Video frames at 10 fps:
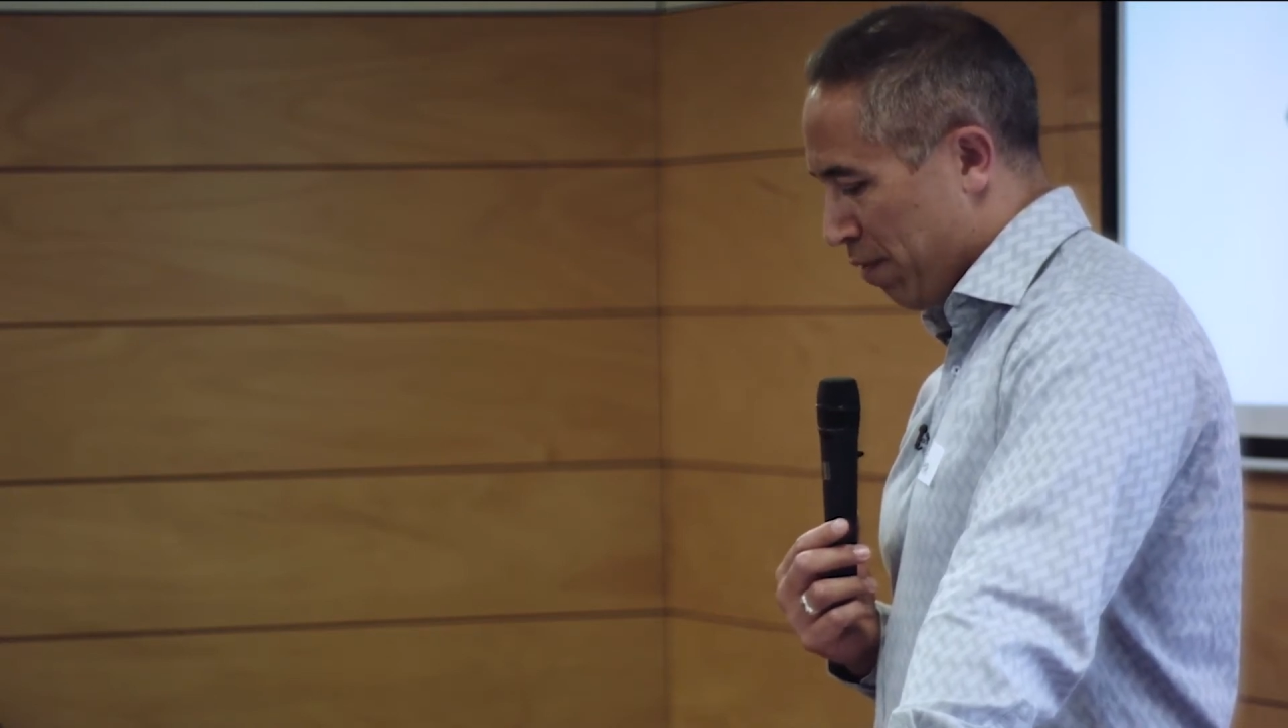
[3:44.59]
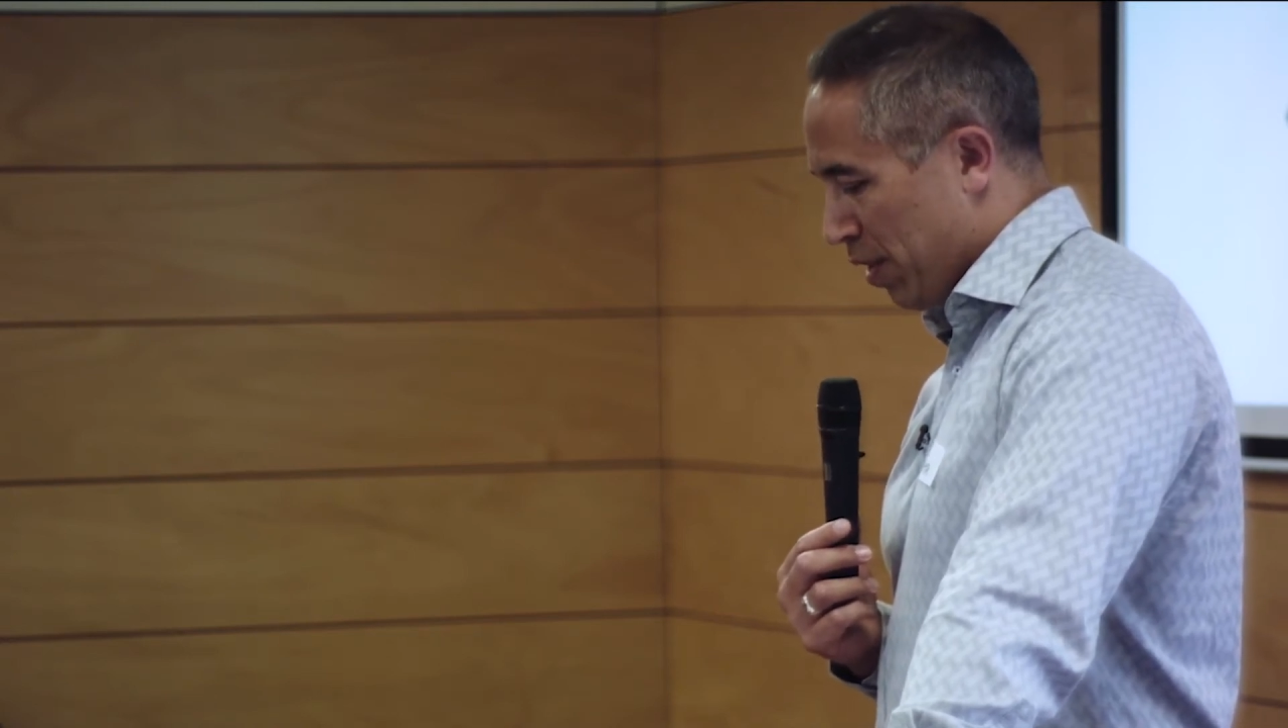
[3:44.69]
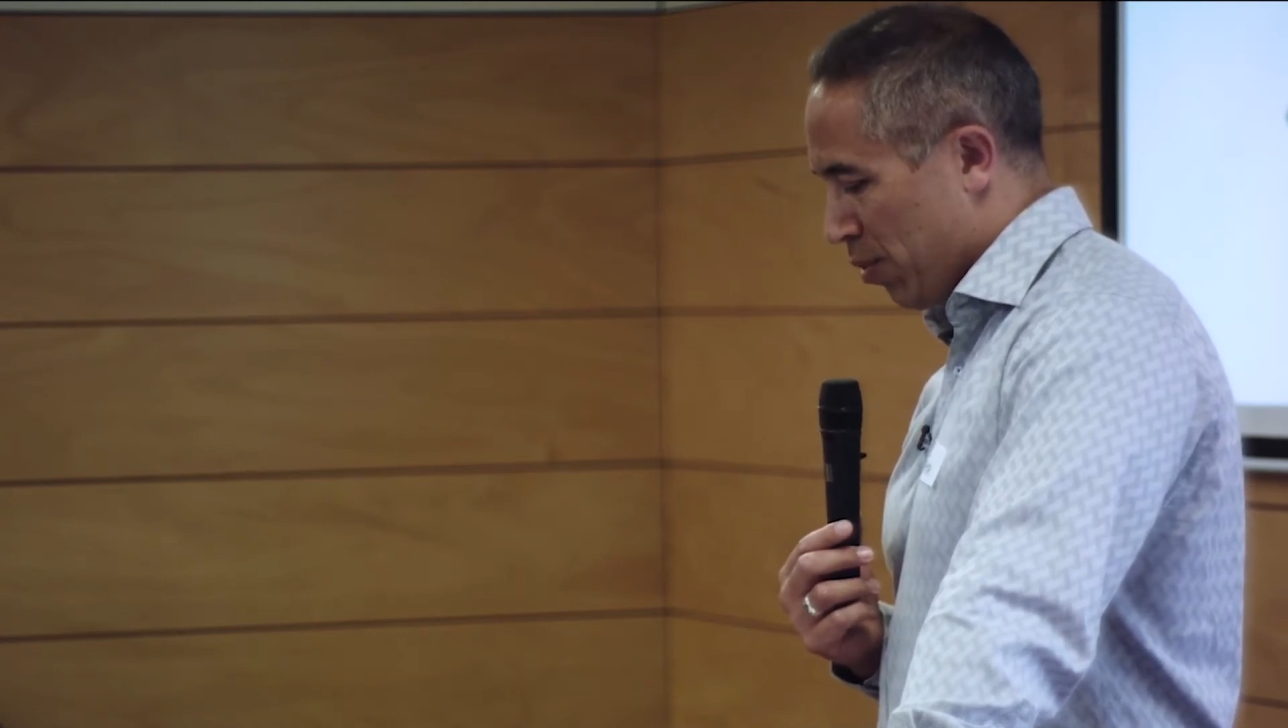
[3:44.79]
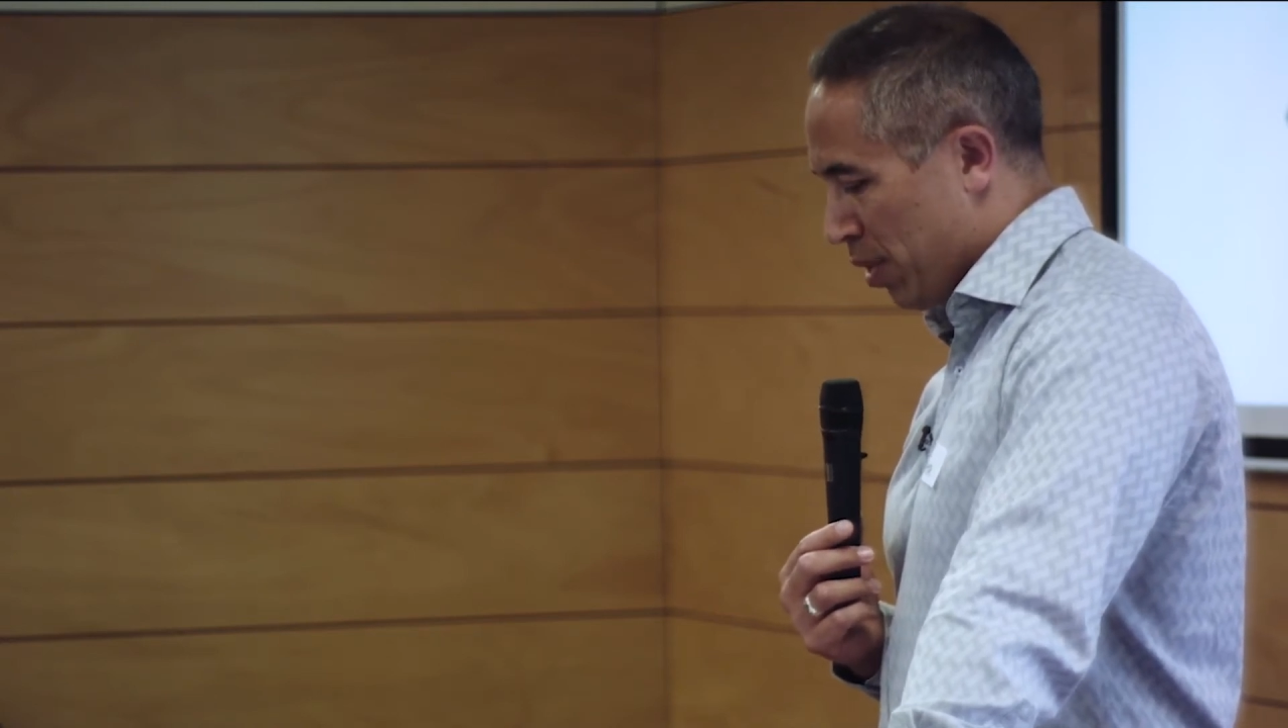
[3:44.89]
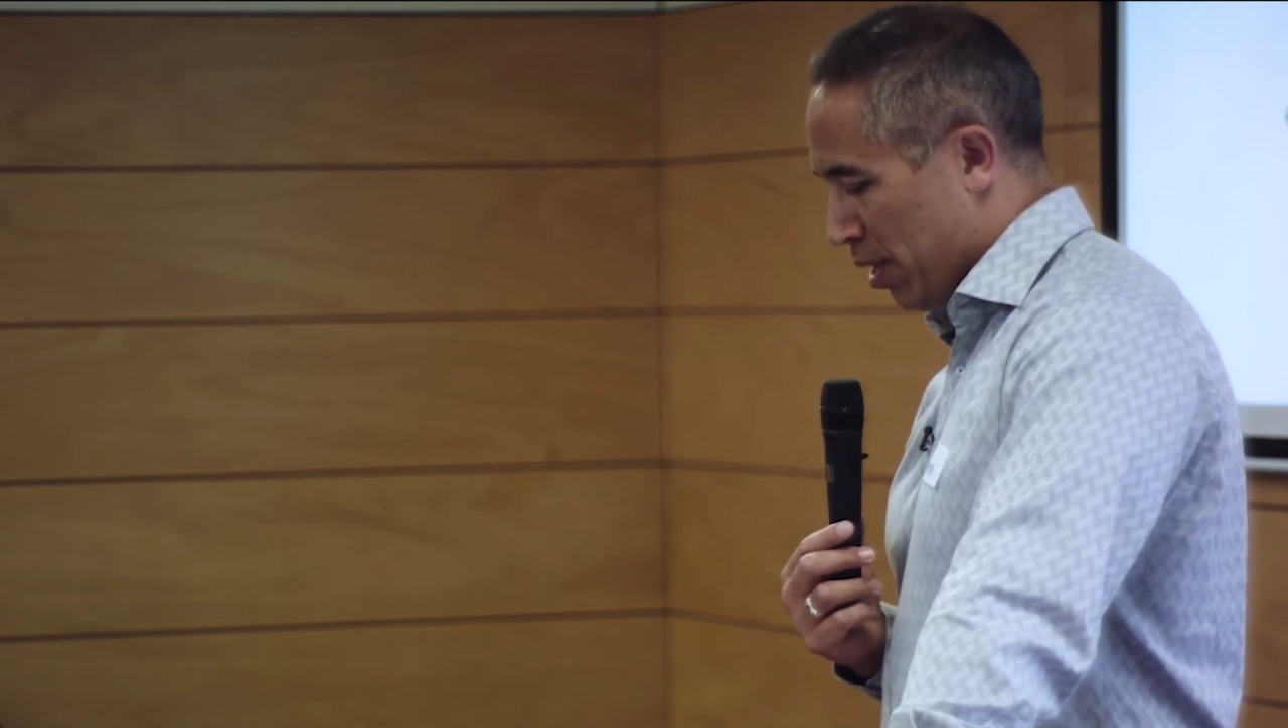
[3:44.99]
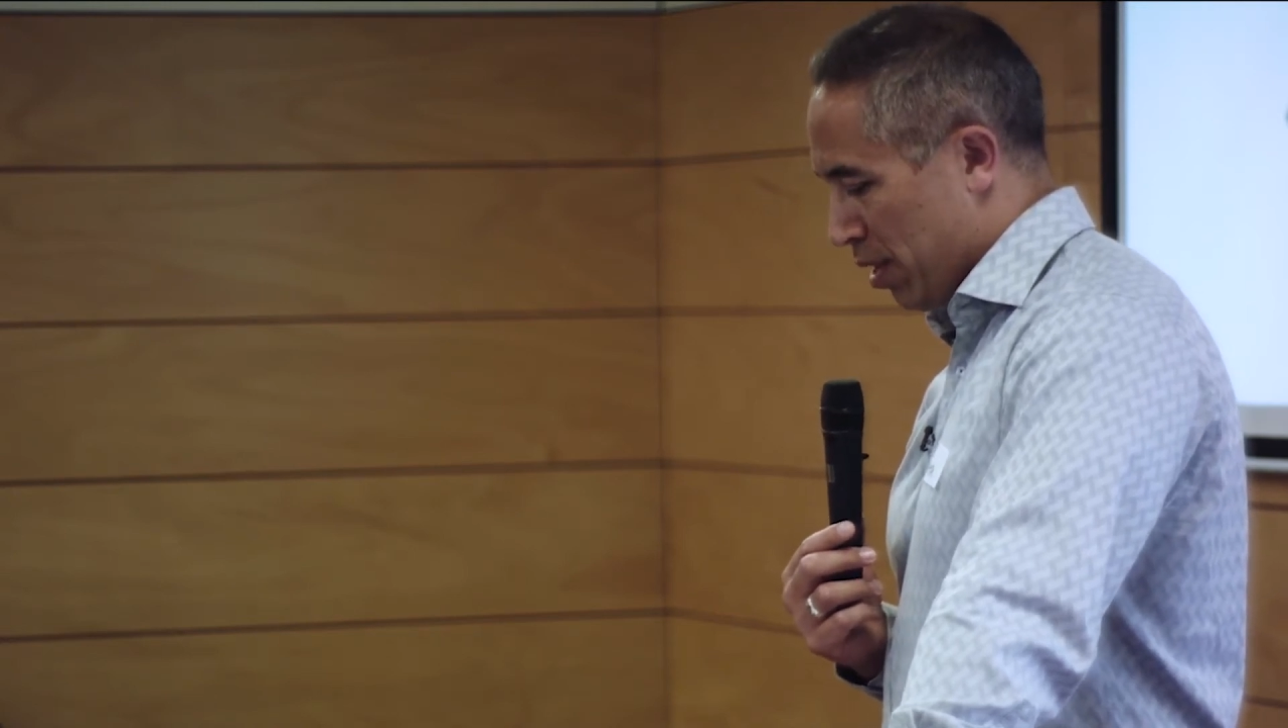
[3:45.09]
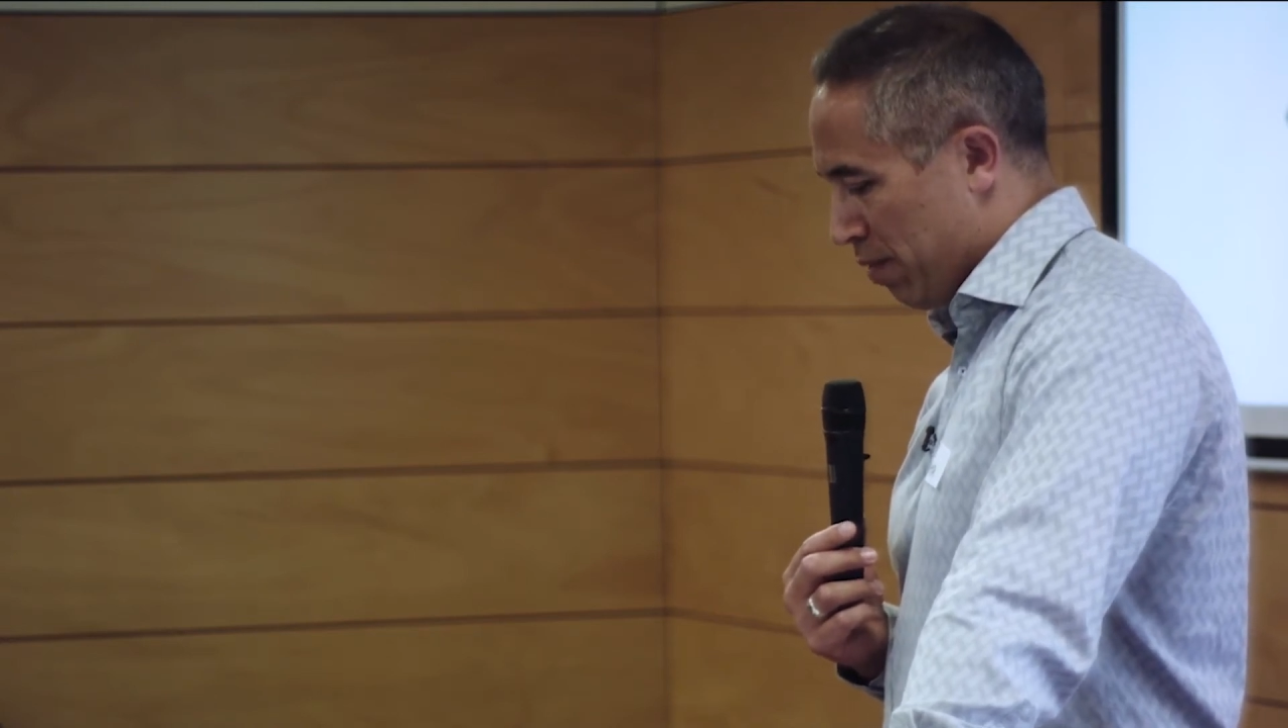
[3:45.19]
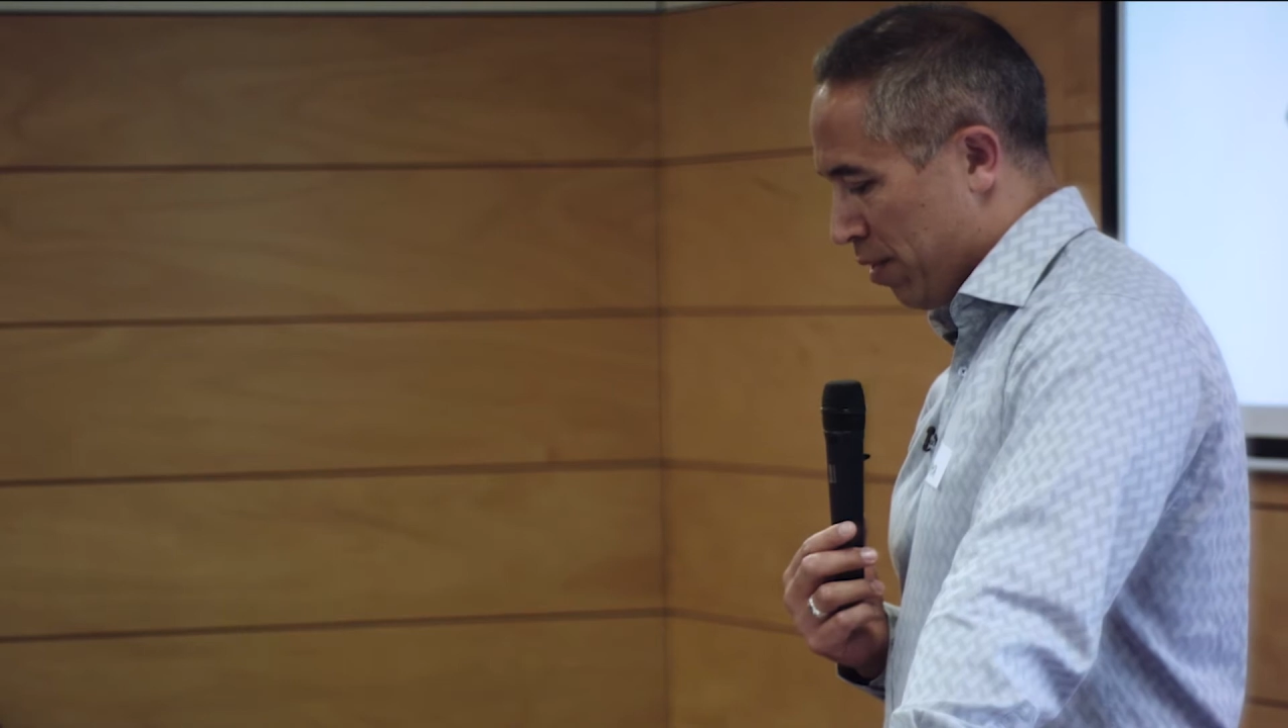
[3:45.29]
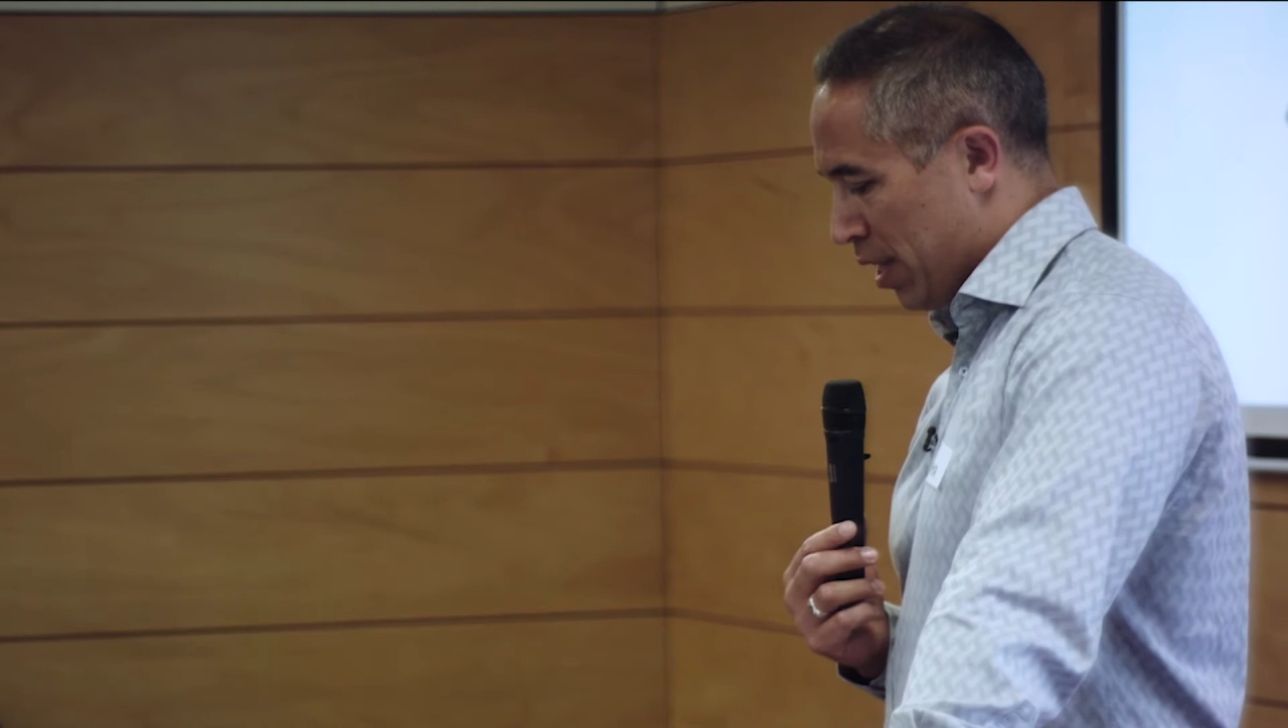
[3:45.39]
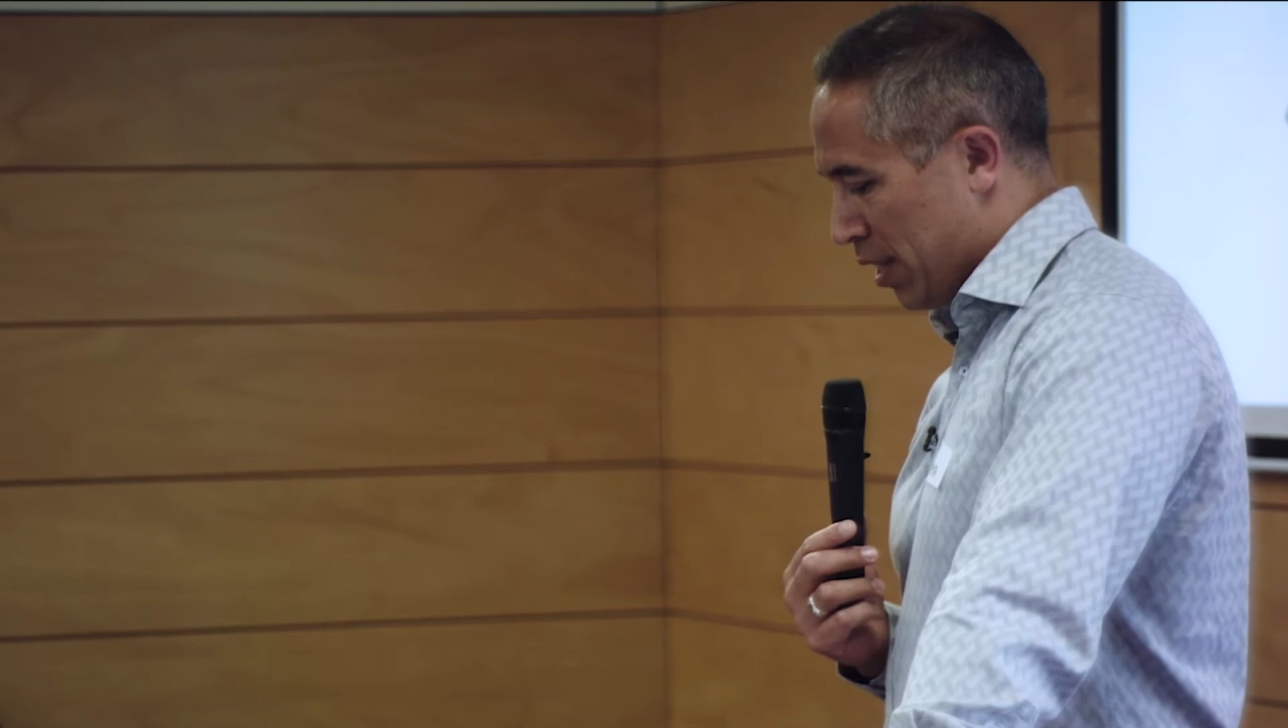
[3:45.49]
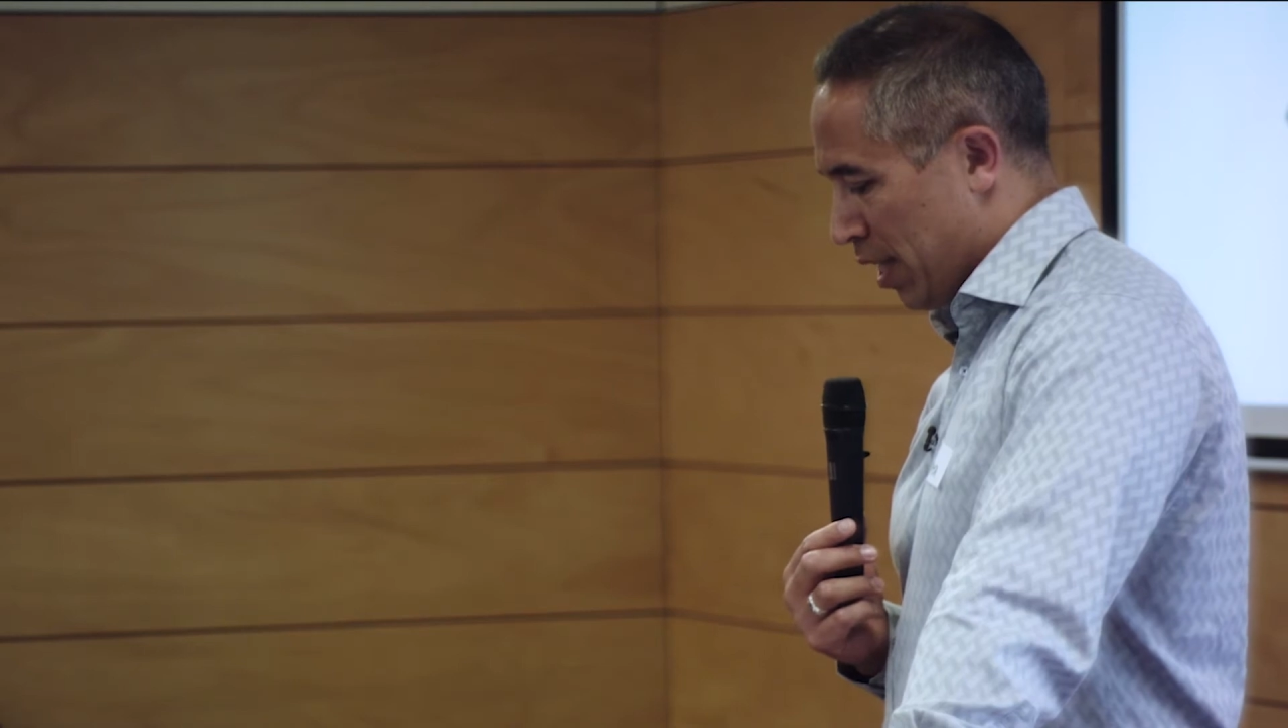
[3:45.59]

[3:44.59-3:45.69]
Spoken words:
whenua of Ngāi